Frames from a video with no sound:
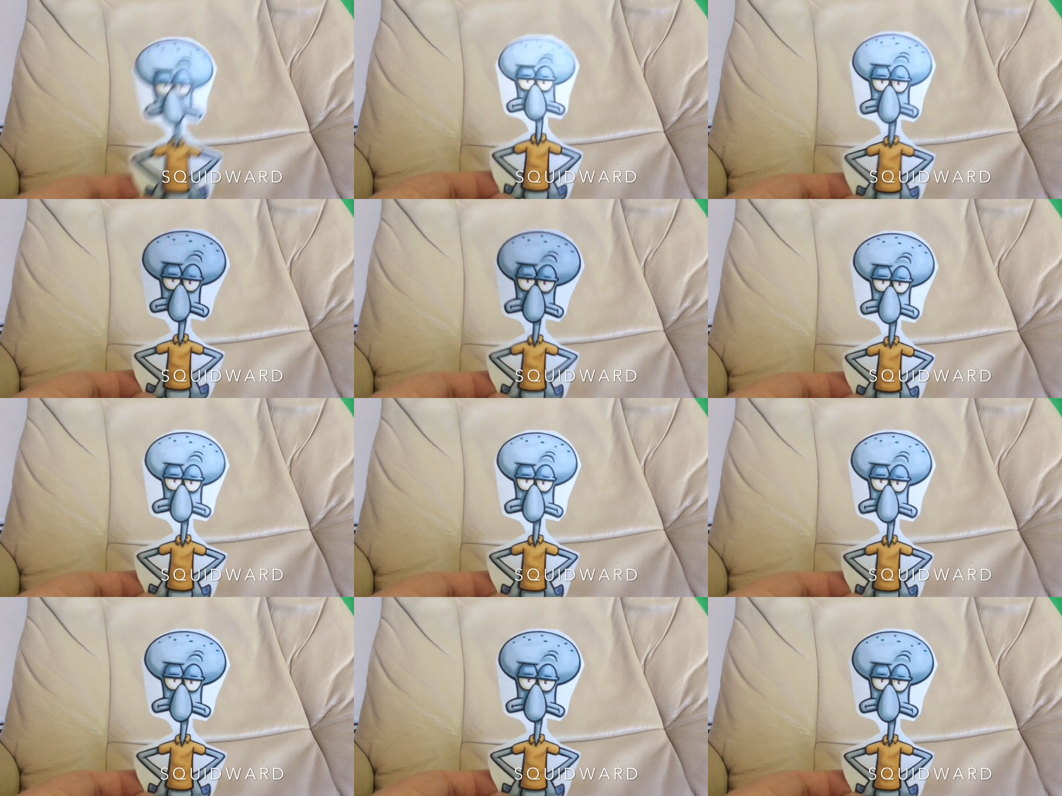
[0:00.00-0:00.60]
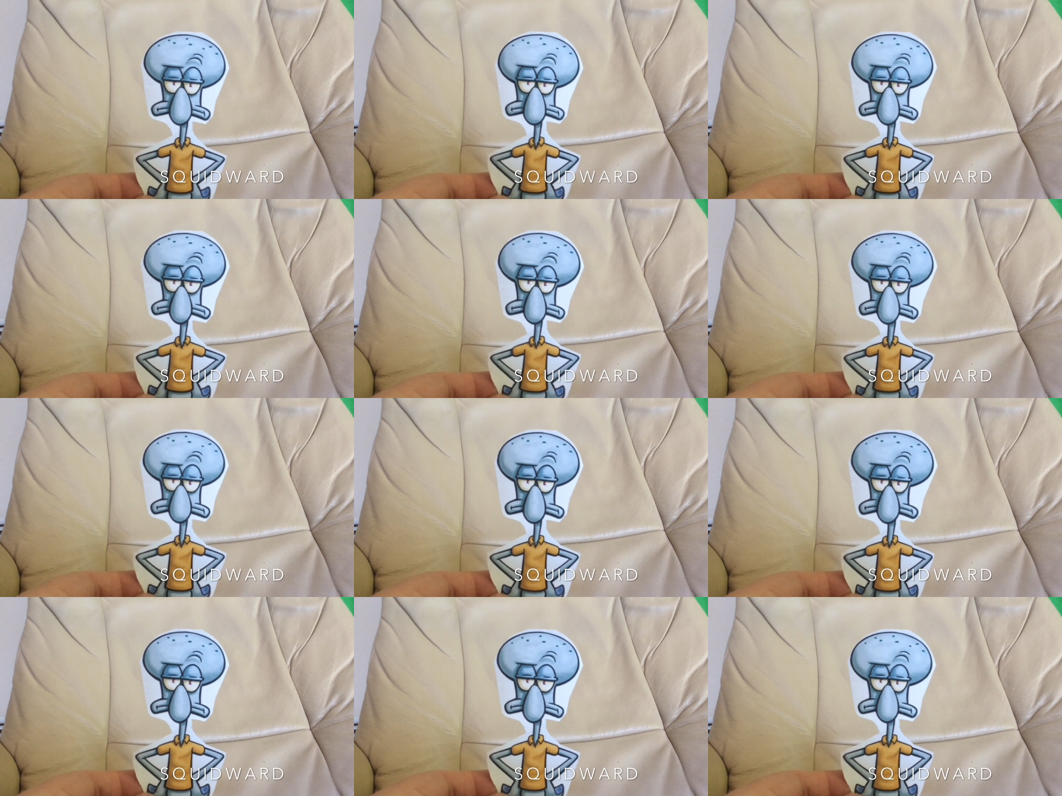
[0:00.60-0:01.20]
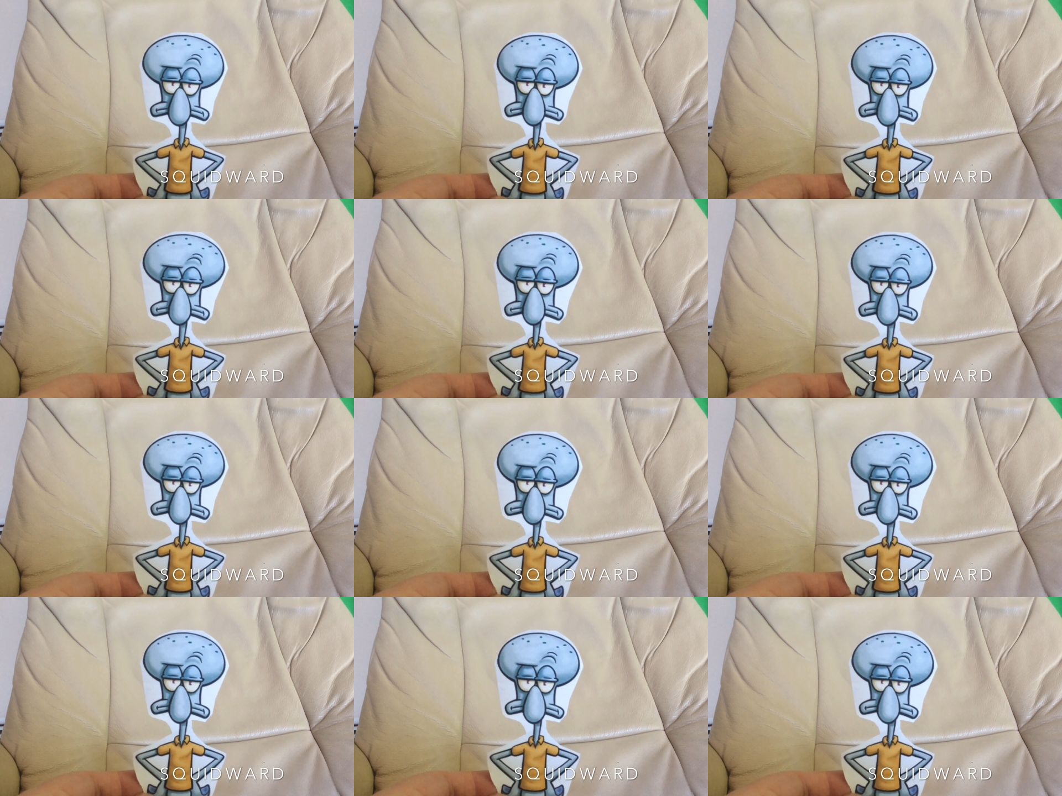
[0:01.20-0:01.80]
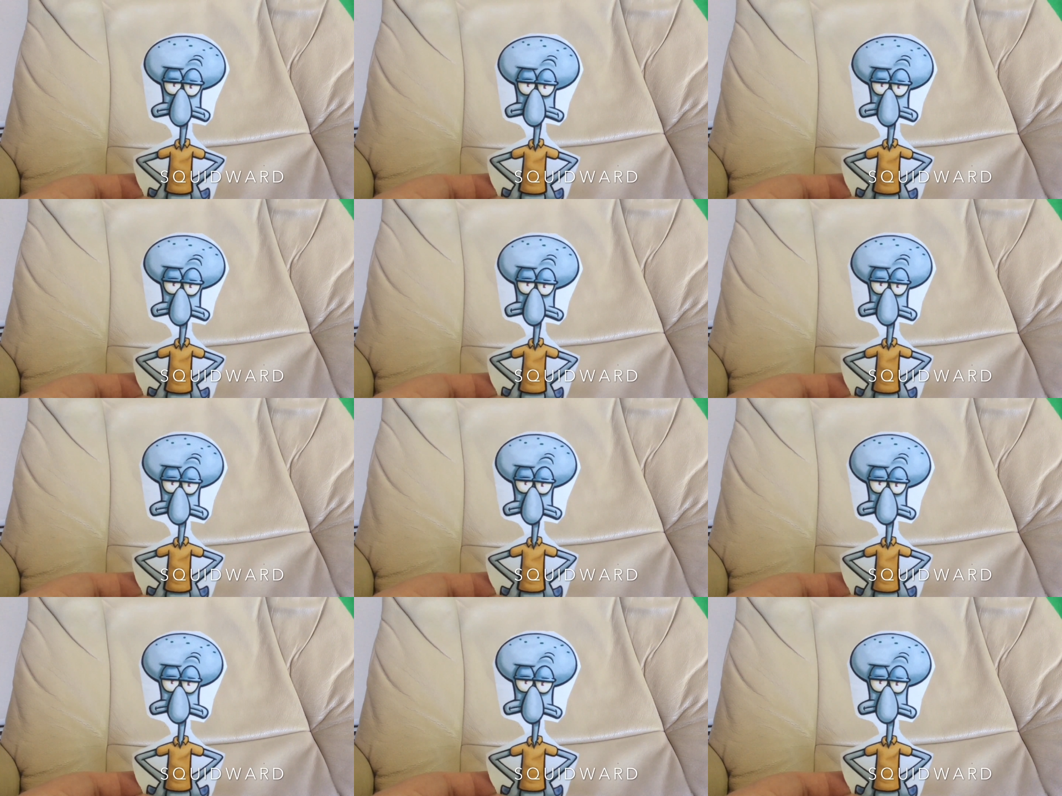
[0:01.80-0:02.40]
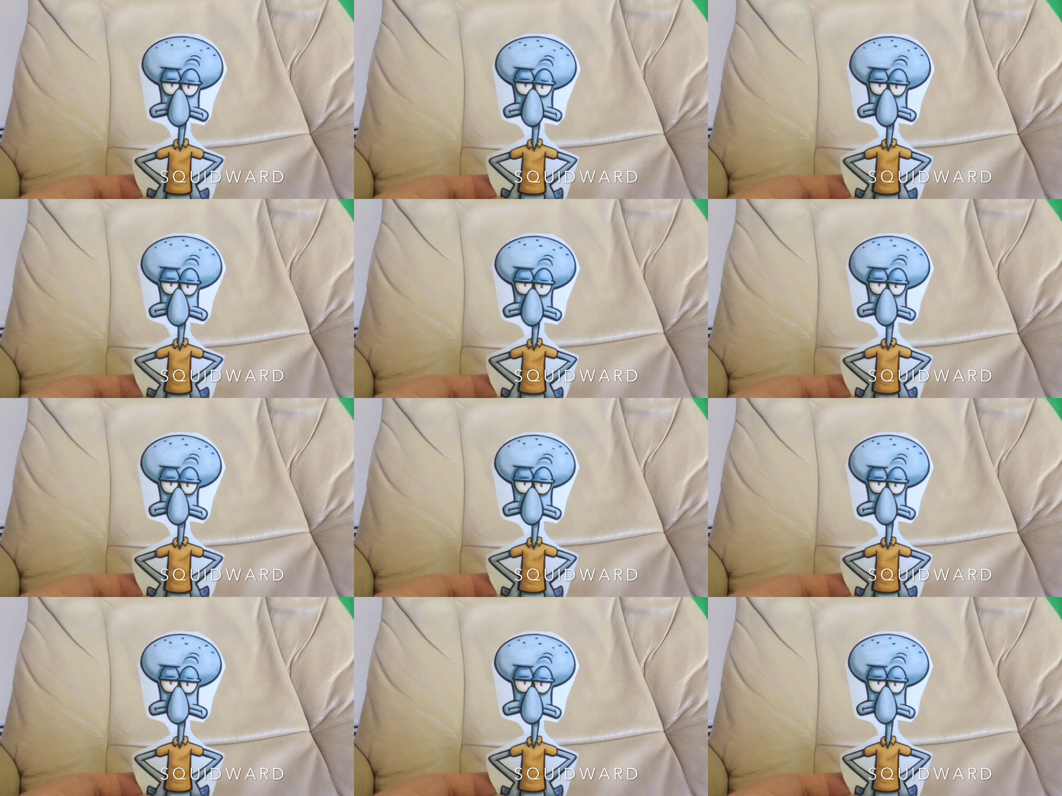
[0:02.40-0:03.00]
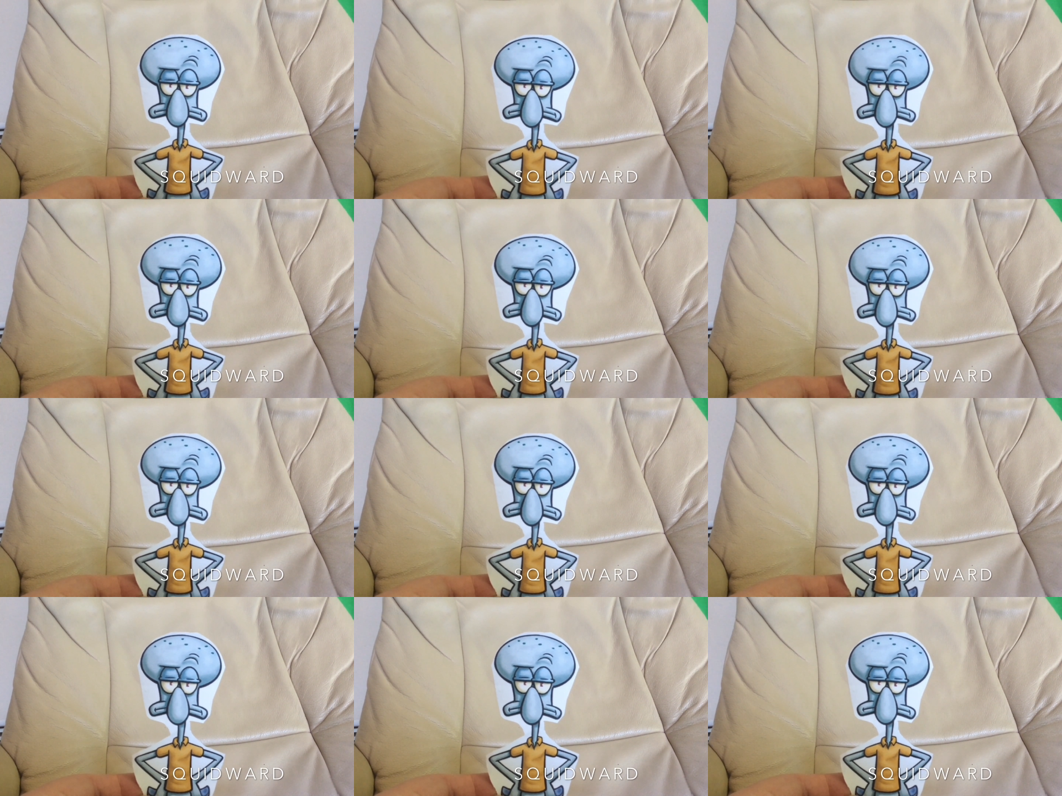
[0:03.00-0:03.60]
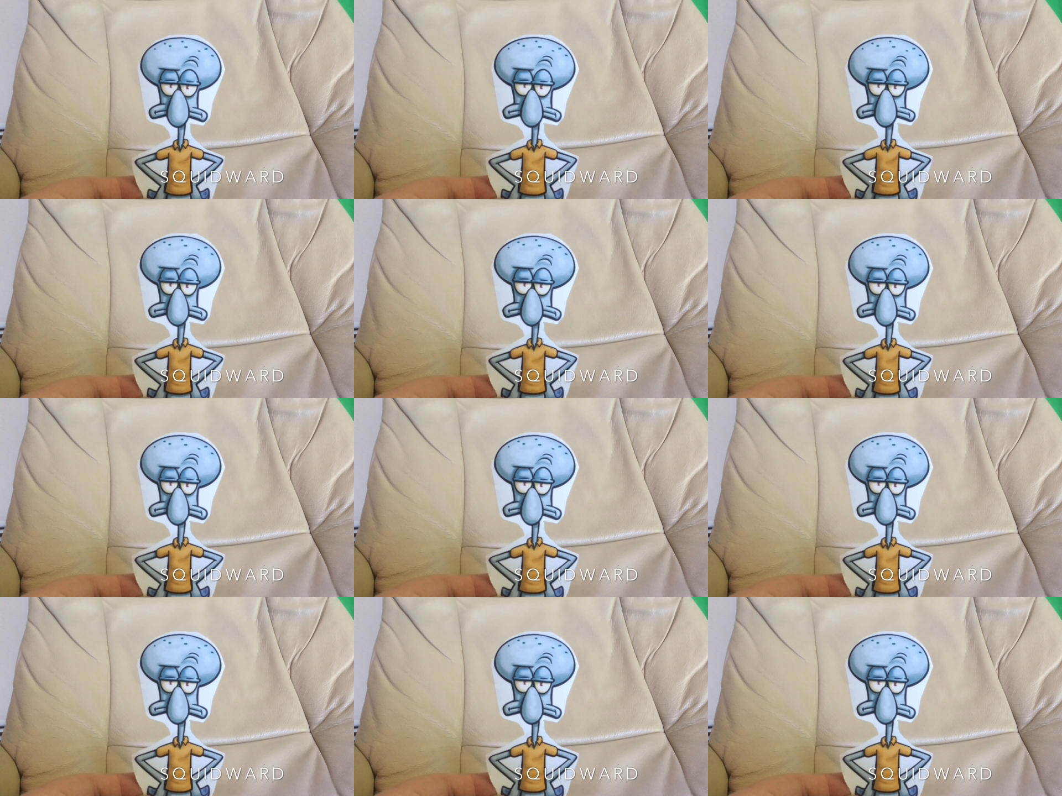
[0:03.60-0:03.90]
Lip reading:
(no speaker visible)